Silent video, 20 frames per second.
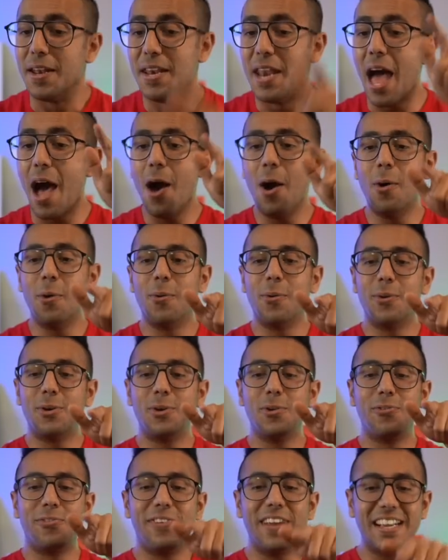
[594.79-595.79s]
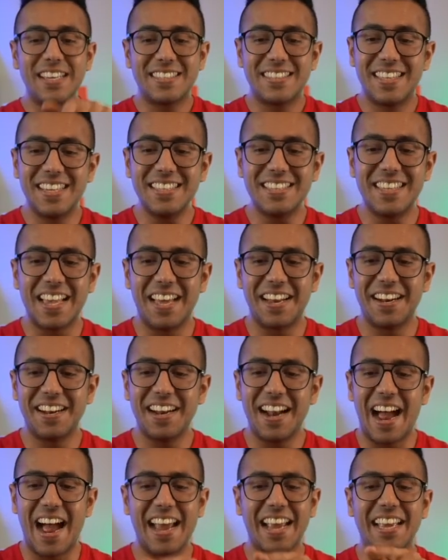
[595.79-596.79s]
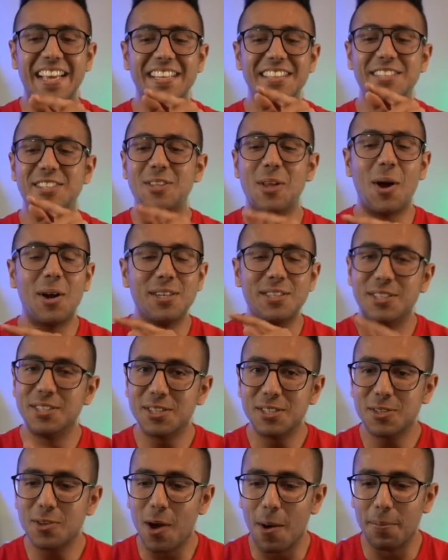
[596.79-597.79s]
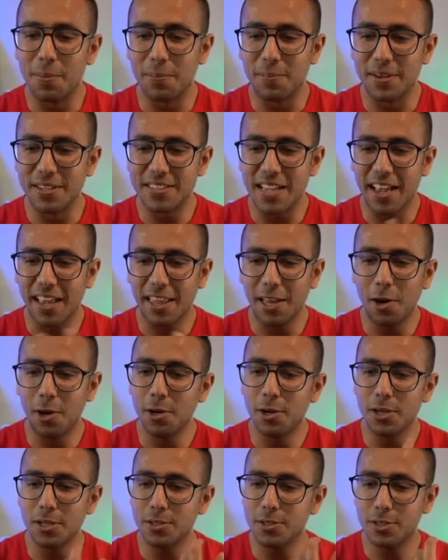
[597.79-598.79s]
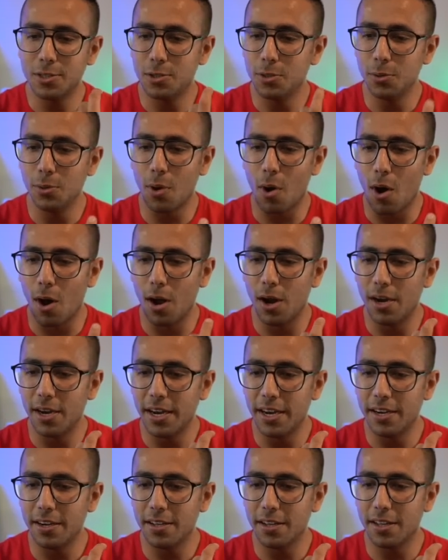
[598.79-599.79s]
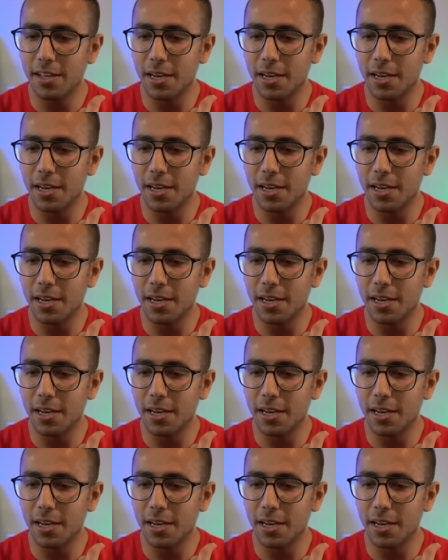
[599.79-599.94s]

Now to fix this error, I cannot just copy paste. I cannot just do alt enter